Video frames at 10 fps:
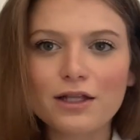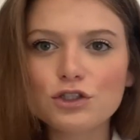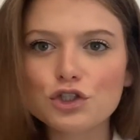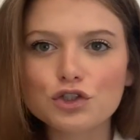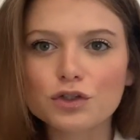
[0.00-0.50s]

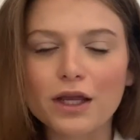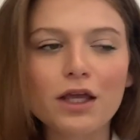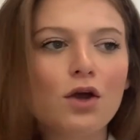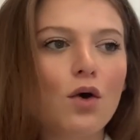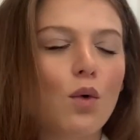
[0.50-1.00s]

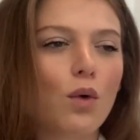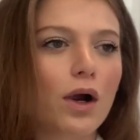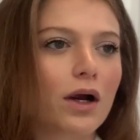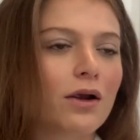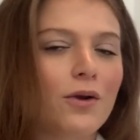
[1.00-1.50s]
industry
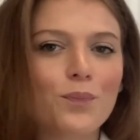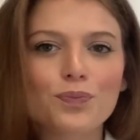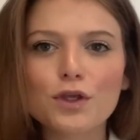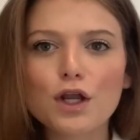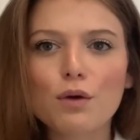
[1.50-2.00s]
or
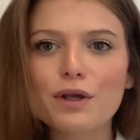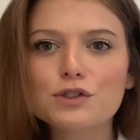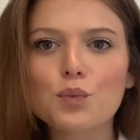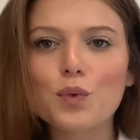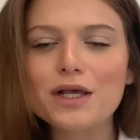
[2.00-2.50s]
you know,
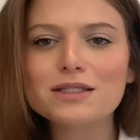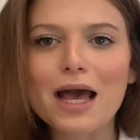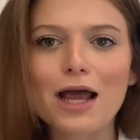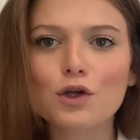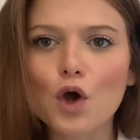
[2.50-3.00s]
is a whiz
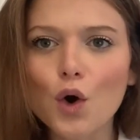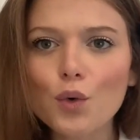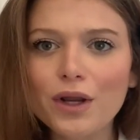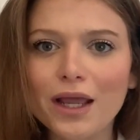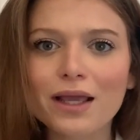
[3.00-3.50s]
at
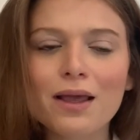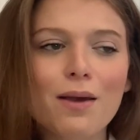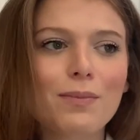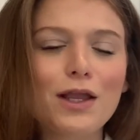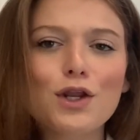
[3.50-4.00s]
coding
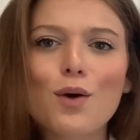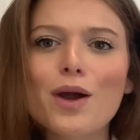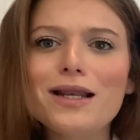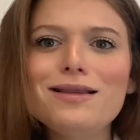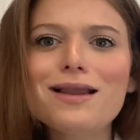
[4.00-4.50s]
may
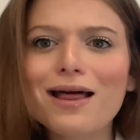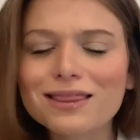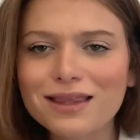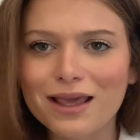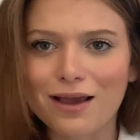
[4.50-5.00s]
know
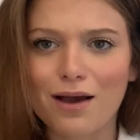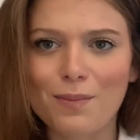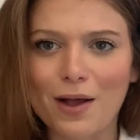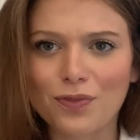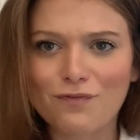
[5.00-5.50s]
nothing
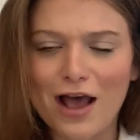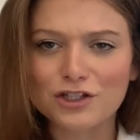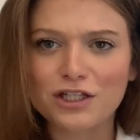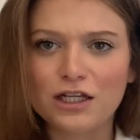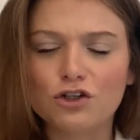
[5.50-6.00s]
about the
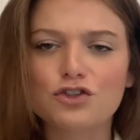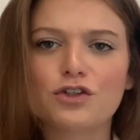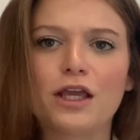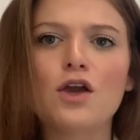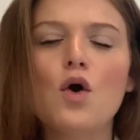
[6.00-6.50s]
fashion
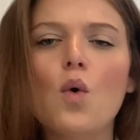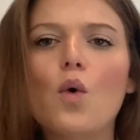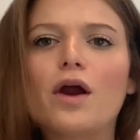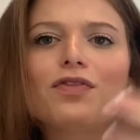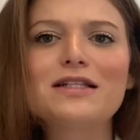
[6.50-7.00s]
industry
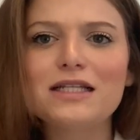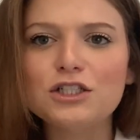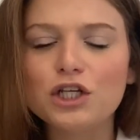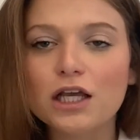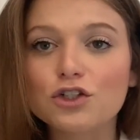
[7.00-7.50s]
or the
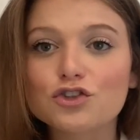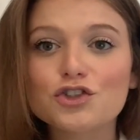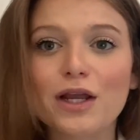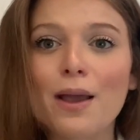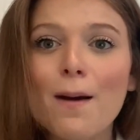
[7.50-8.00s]
teaching
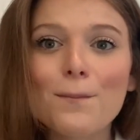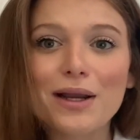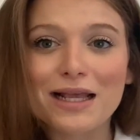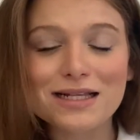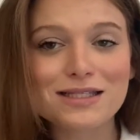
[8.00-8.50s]
industry,
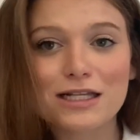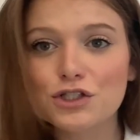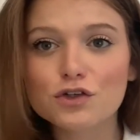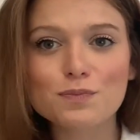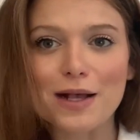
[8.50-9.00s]
but his
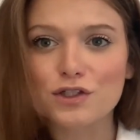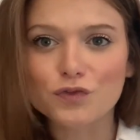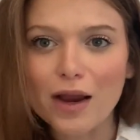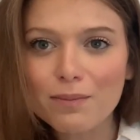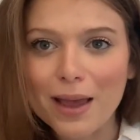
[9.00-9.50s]
sister's best
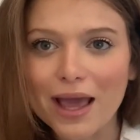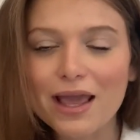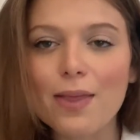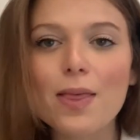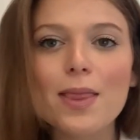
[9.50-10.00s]
friend
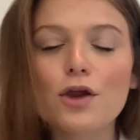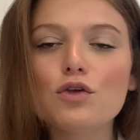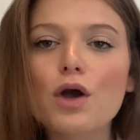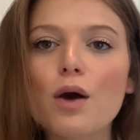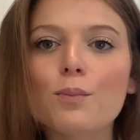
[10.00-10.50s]
may, and then there
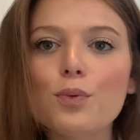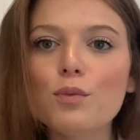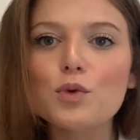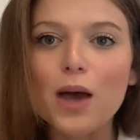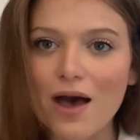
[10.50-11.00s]
you go,
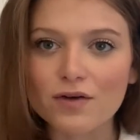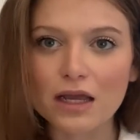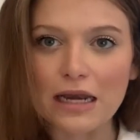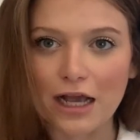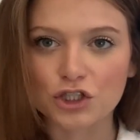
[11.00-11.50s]
boom, you have a
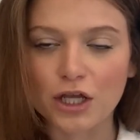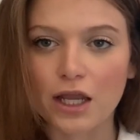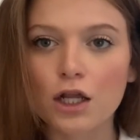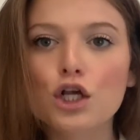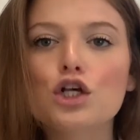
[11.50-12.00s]

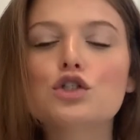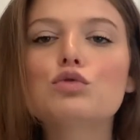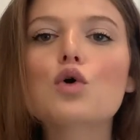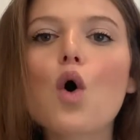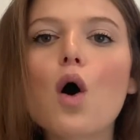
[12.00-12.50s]
connection. So
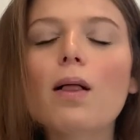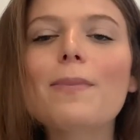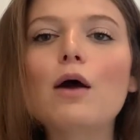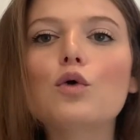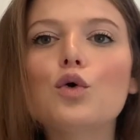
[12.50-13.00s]
it's all
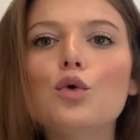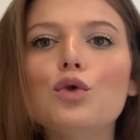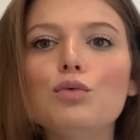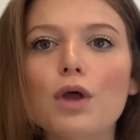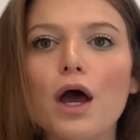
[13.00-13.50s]
about who
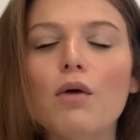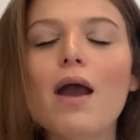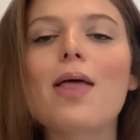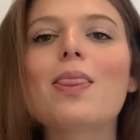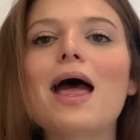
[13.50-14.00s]
you know,
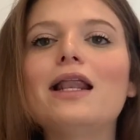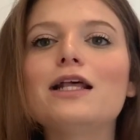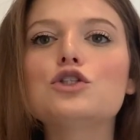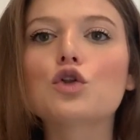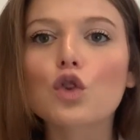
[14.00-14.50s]
and then
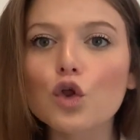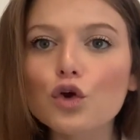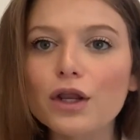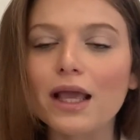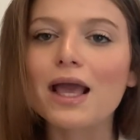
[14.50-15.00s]
it's
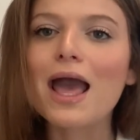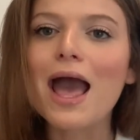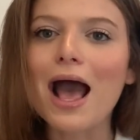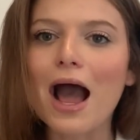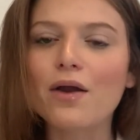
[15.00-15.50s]
learning
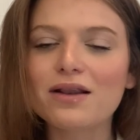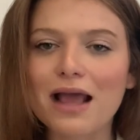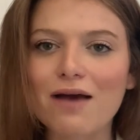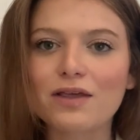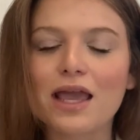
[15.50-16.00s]
how to
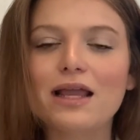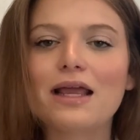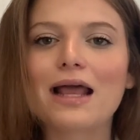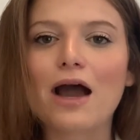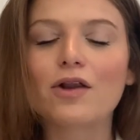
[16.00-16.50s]
navigate
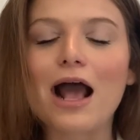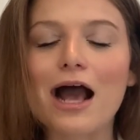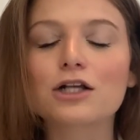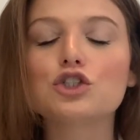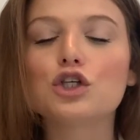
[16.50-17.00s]
and how to
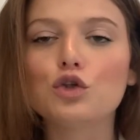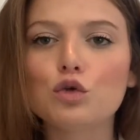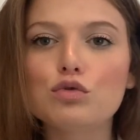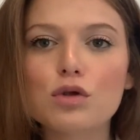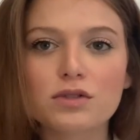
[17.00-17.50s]
actually
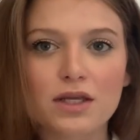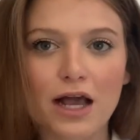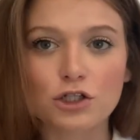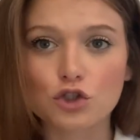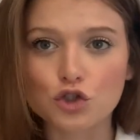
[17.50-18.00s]
use those
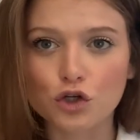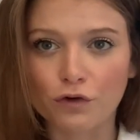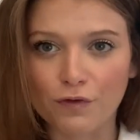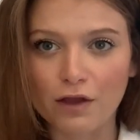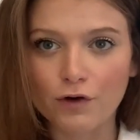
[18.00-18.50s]
connections to
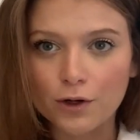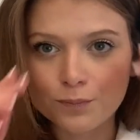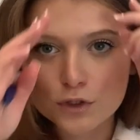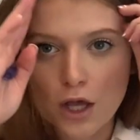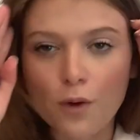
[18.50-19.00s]
your favor.
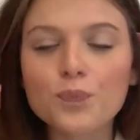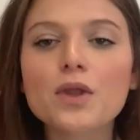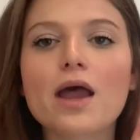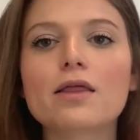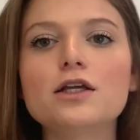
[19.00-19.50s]
So
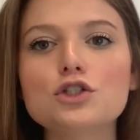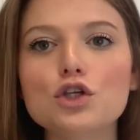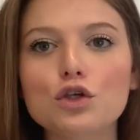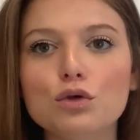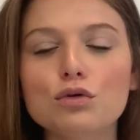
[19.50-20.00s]
I like to
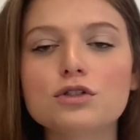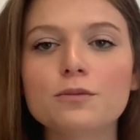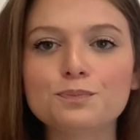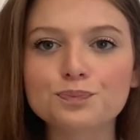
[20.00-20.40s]
use